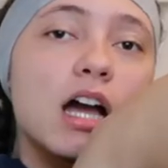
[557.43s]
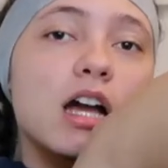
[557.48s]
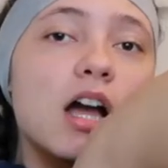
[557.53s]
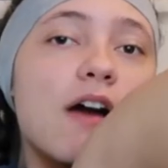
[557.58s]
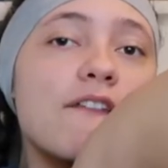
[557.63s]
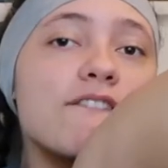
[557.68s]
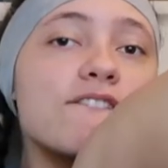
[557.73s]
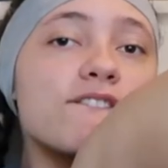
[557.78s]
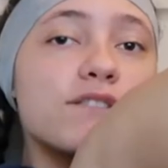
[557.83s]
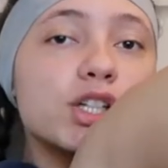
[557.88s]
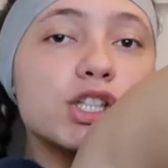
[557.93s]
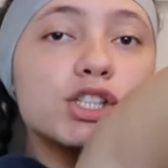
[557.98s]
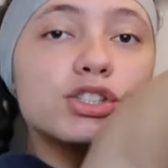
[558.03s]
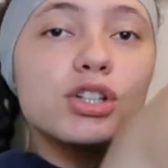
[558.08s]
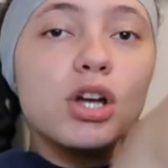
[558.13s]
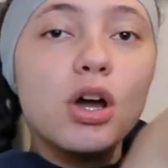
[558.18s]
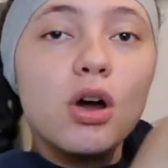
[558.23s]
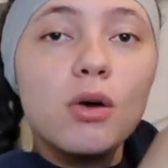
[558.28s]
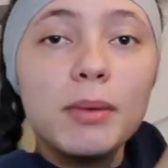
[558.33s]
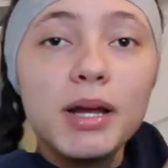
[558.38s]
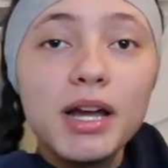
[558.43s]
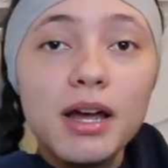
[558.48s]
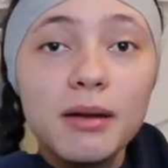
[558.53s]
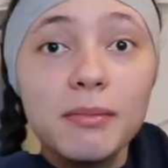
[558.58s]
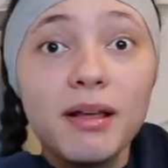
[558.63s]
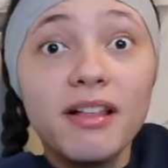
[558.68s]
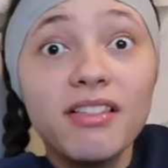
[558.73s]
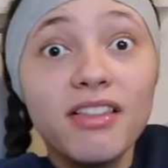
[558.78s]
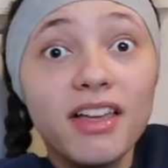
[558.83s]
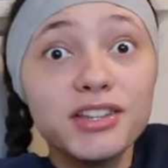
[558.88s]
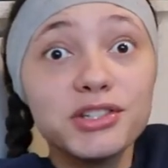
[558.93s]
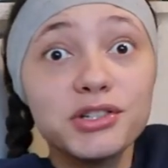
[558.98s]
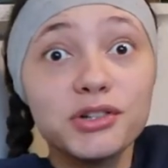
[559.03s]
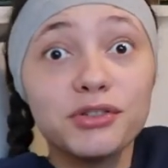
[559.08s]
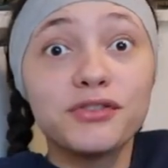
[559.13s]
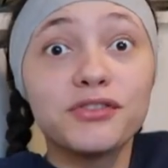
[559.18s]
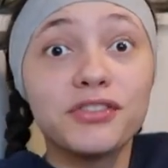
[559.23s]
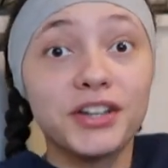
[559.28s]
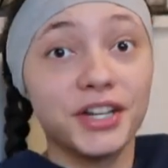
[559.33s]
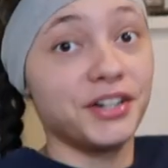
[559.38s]
Come, bitch. Oh my god, my legs are
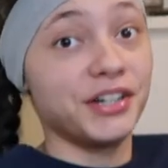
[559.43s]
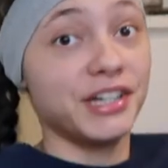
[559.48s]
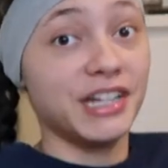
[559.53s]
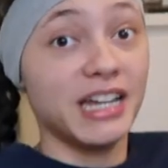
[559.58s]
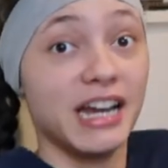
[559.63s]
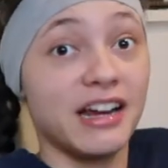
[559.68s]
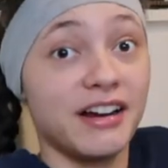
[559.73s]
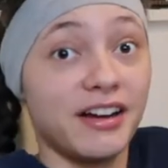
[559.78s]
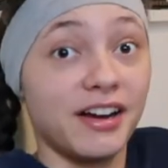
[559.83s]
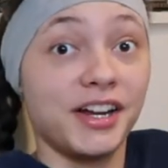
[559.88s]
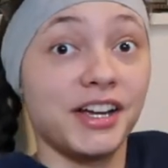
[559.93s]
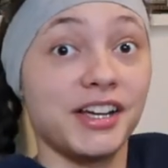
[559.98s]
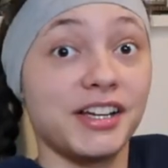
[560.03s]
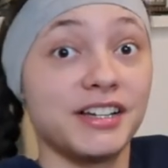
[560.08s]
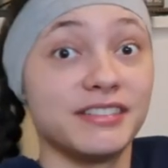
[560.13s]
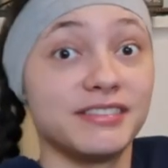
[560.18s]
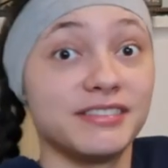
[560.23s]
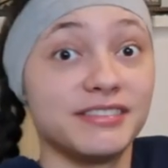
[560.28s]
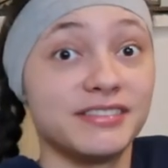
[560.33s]
very hairy.